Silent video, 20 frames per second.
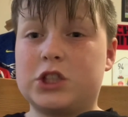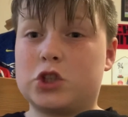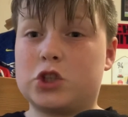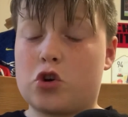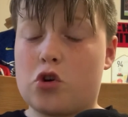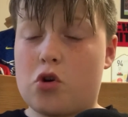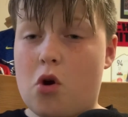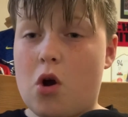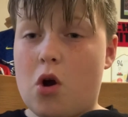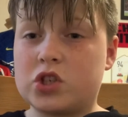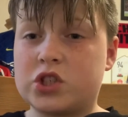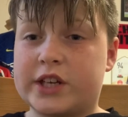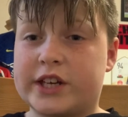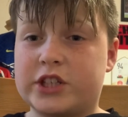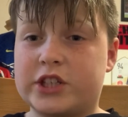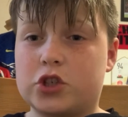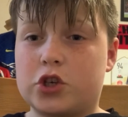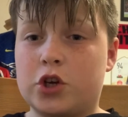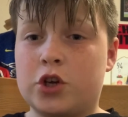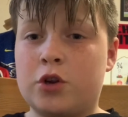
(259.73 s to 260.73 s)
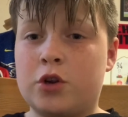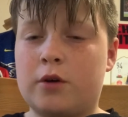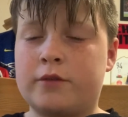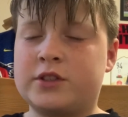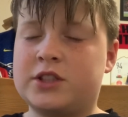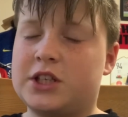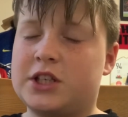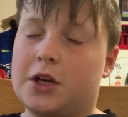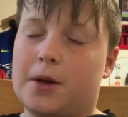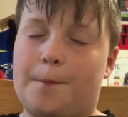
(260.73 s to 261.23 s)
His crossing is good.
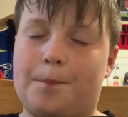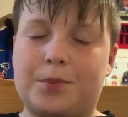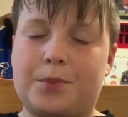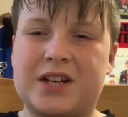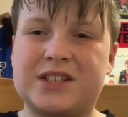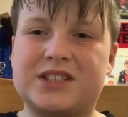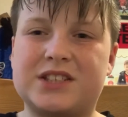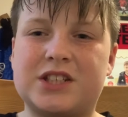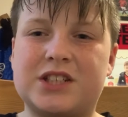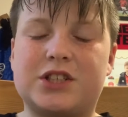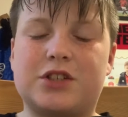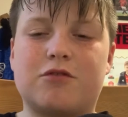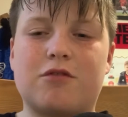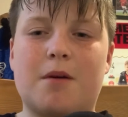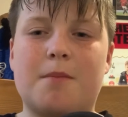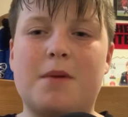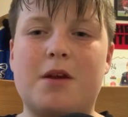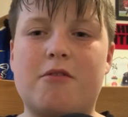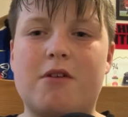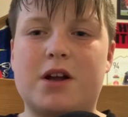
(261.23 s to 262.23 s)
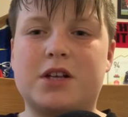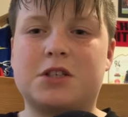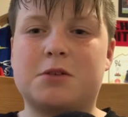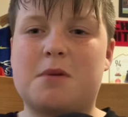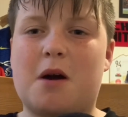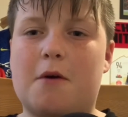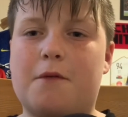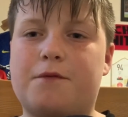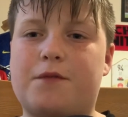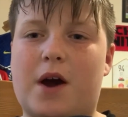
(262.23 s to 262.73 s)
Obviously, assisted Ramirez
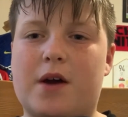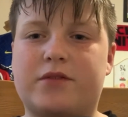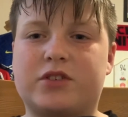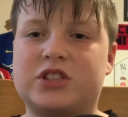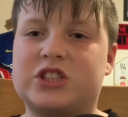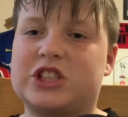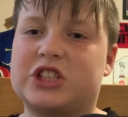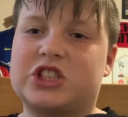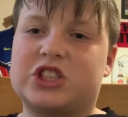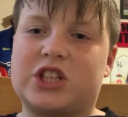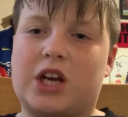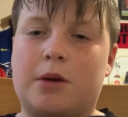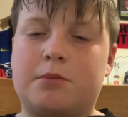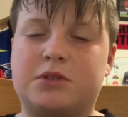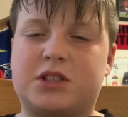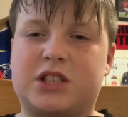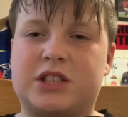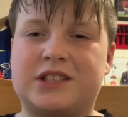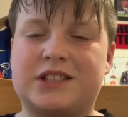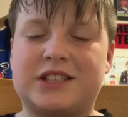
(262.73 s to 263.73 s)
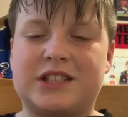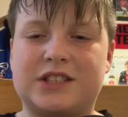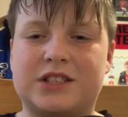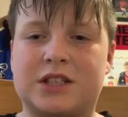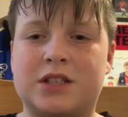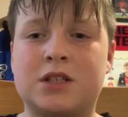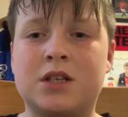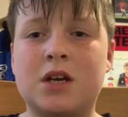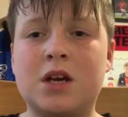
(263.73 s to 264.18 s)
about 5 or 6 times this season,